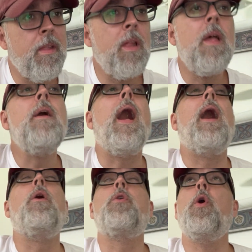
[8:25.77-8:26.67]

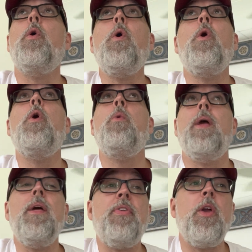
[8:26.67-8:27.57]
I'll go with